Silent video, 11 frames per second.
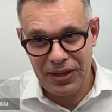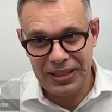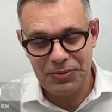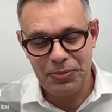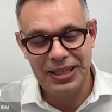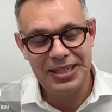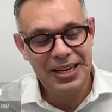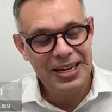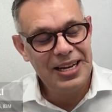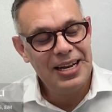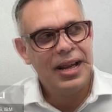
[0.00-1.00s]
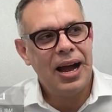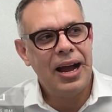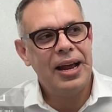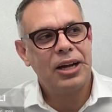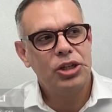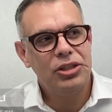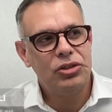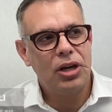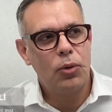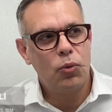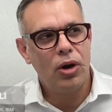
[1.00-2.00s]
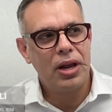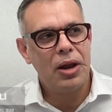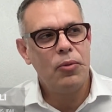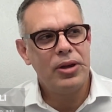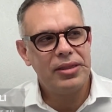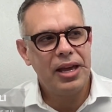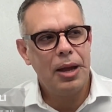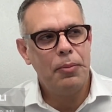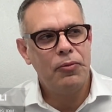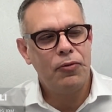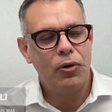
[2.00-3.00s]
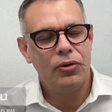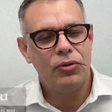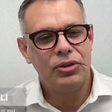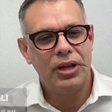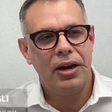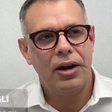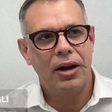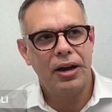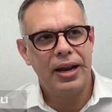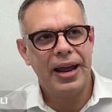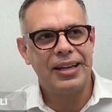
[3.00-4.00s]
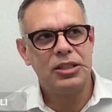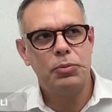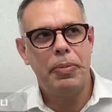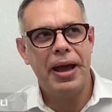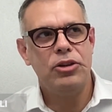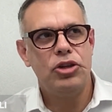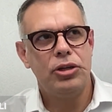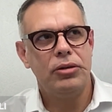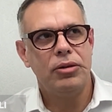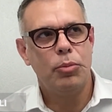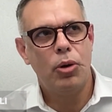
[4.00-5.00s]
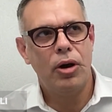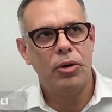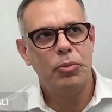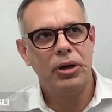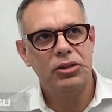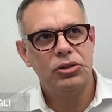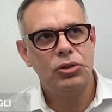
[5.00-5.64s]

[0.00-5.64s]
us, but I actually start working with them for their expansion department.